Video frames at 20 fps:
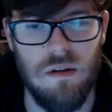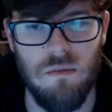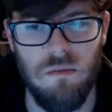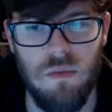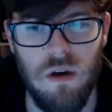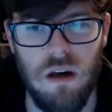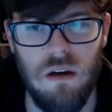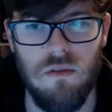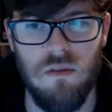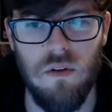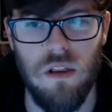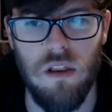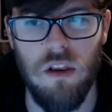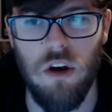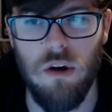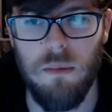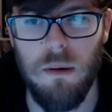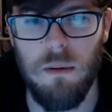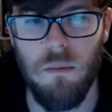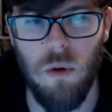kind of a little
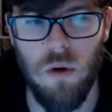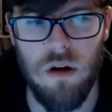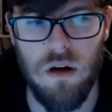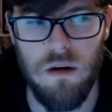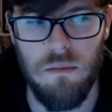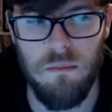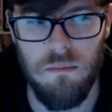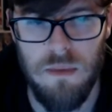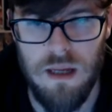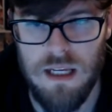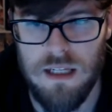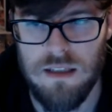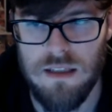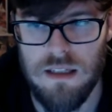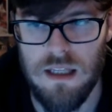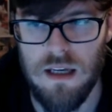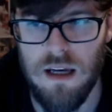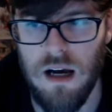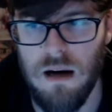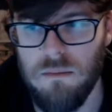bit more committed to
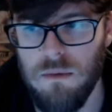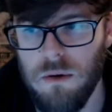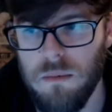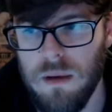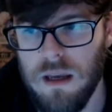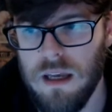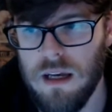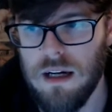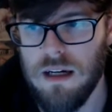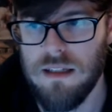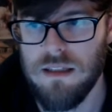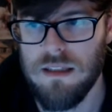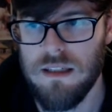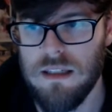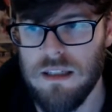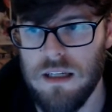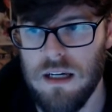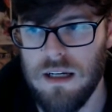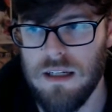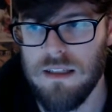the combo because it
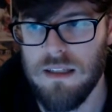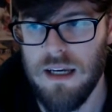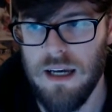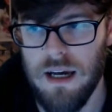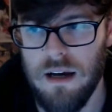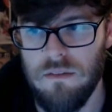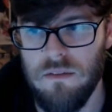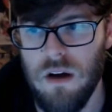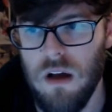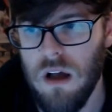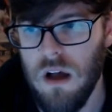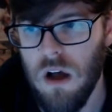does have